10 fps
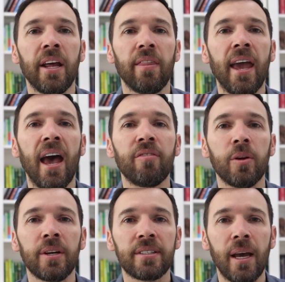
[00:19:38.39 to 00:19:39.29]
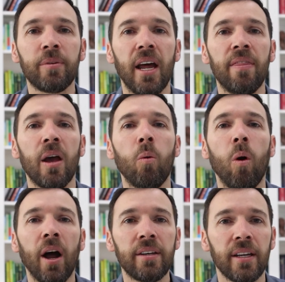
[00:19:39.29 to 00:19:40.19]
they have to accept it and they
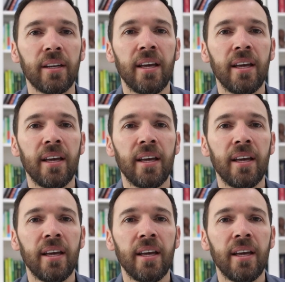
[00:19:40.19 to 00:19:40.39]
want it,